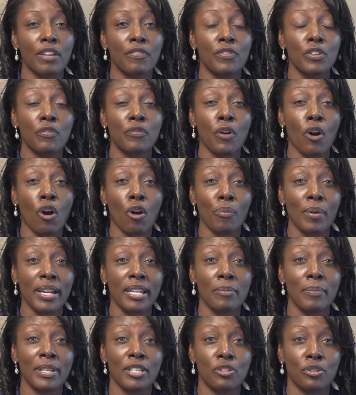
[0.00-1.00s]
if you've
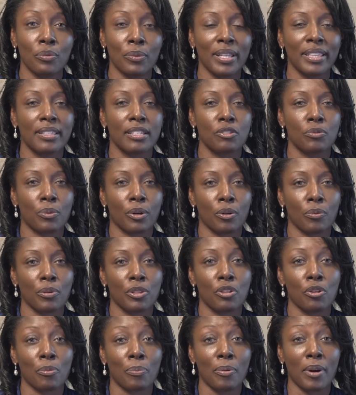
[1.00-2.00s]
already been doing this work
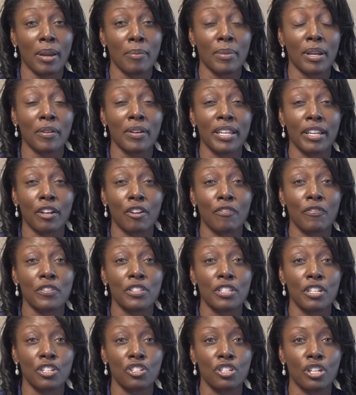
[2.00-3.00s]
with your primary care
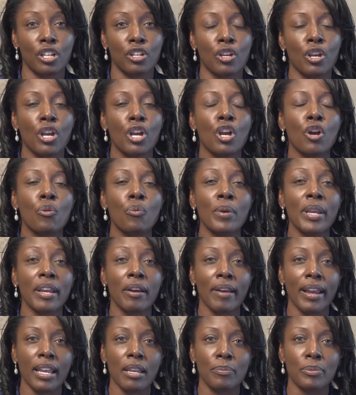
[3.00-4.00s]
physician, we
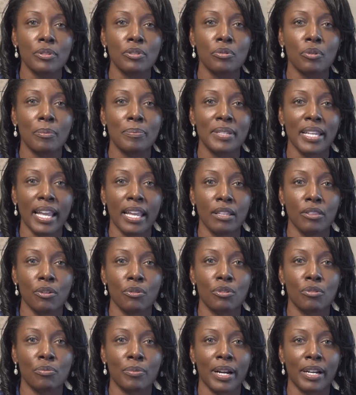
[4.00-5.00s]
are able to obtain
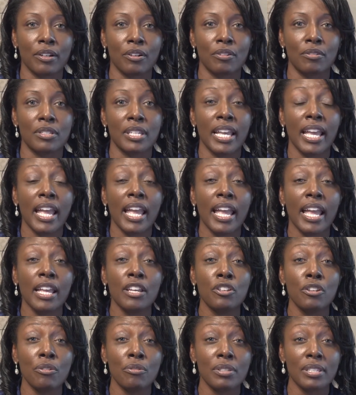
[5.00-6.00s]
those records
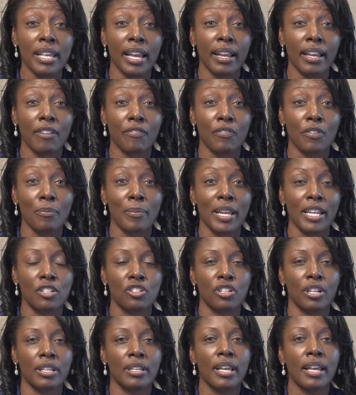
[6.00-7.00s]
and use that
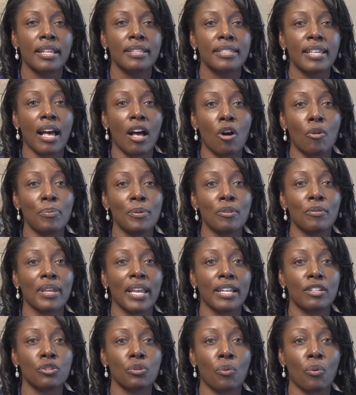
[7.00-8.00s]
information to help you
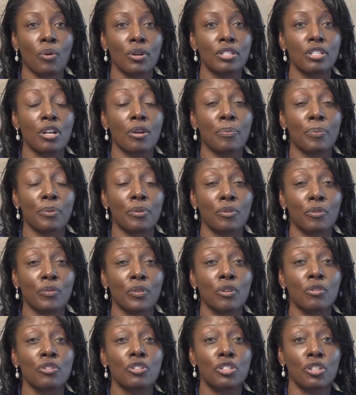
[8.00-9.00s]
get towards
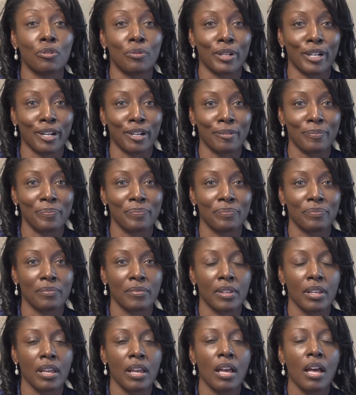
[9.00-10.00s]
approval sooner.
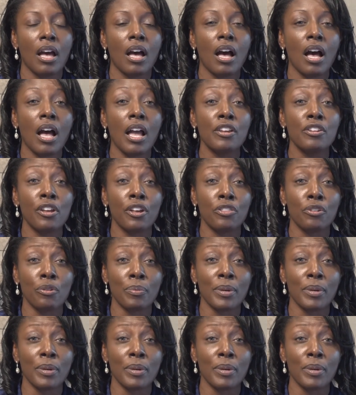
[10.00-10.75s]
Another